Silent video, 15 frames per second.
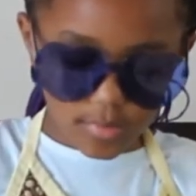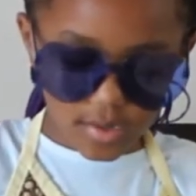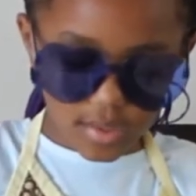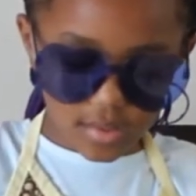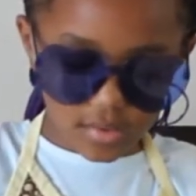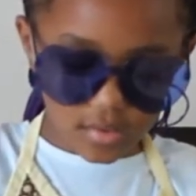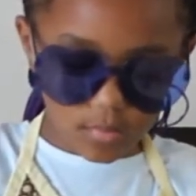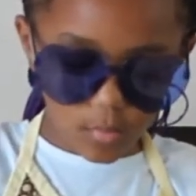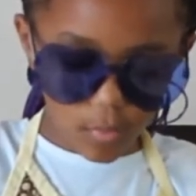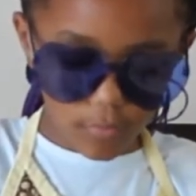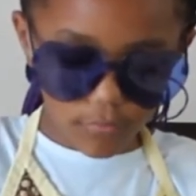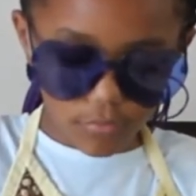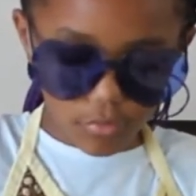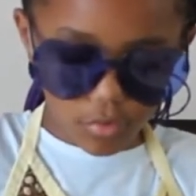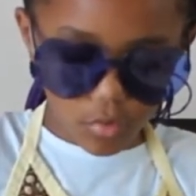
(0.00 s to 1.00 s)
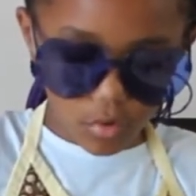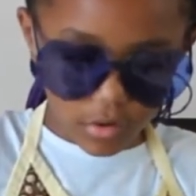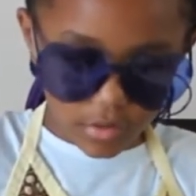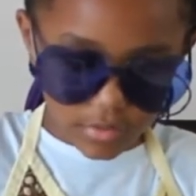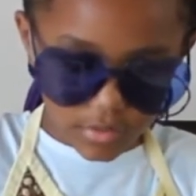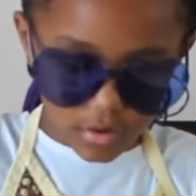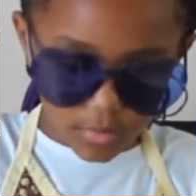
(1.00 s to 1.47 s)
want to get some more fruit or
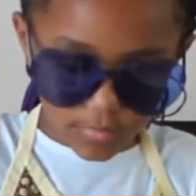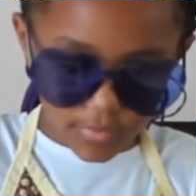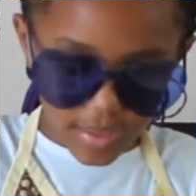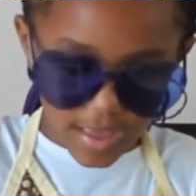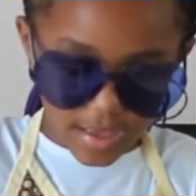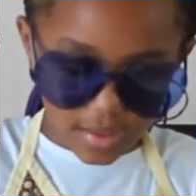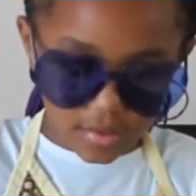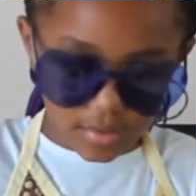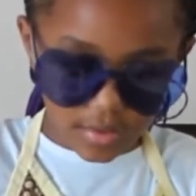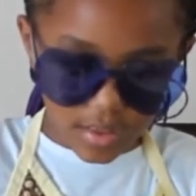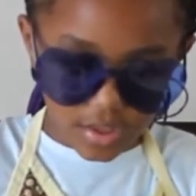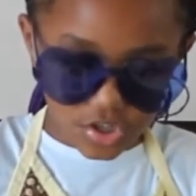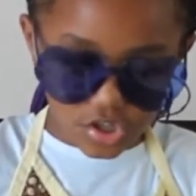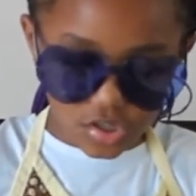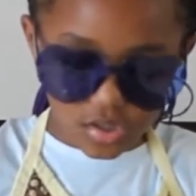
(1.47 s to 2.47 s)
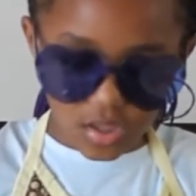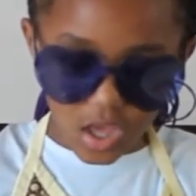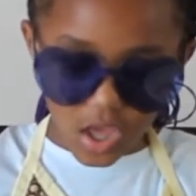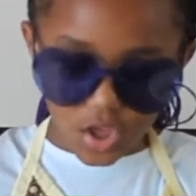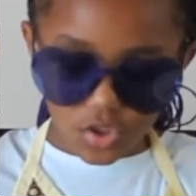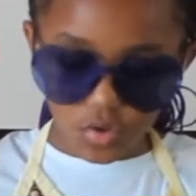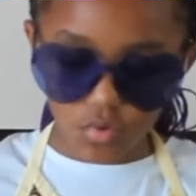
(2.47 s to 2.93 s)
clean up the edges
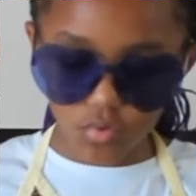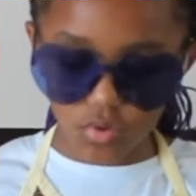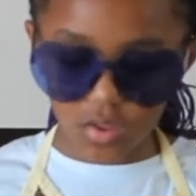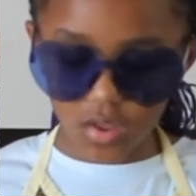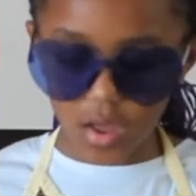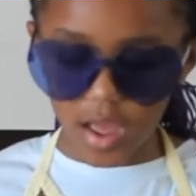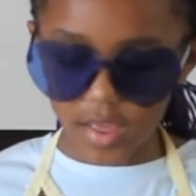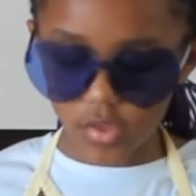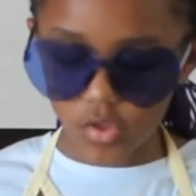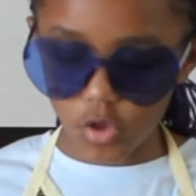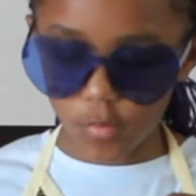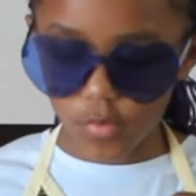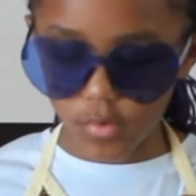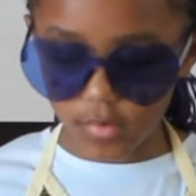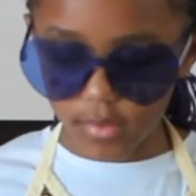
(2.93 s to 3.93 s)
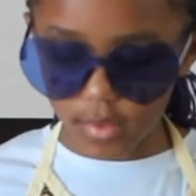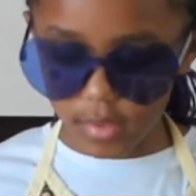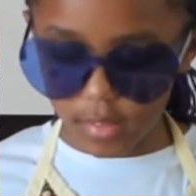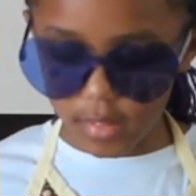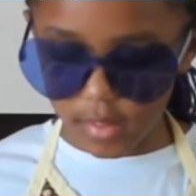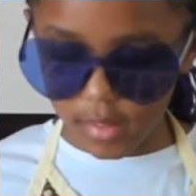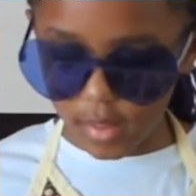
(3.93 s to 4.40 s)
so the ice cubes don't stick
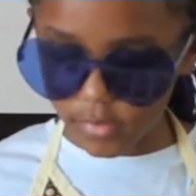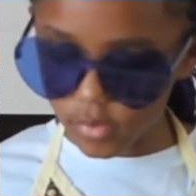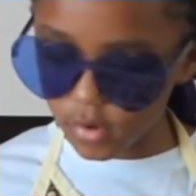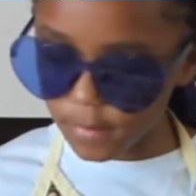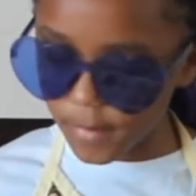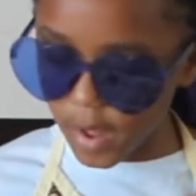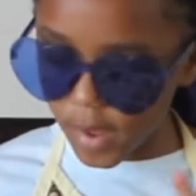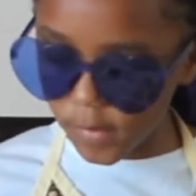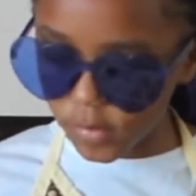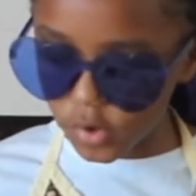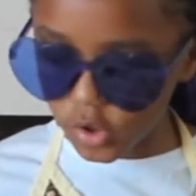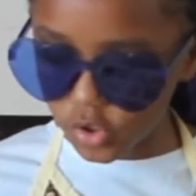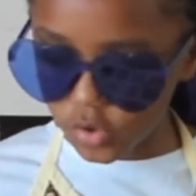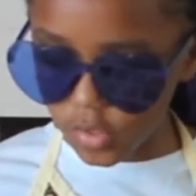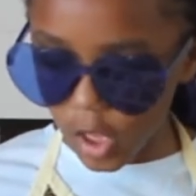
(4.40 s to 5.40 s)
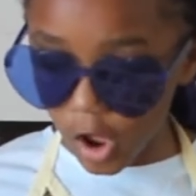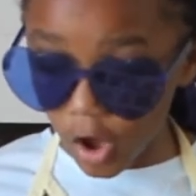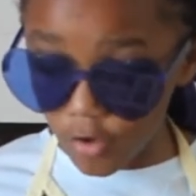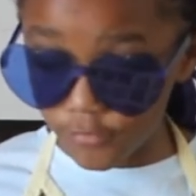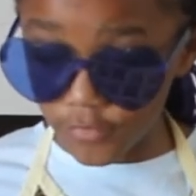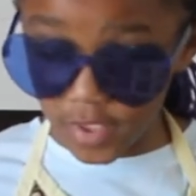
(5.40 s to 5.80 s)
together, but I'm going to do that off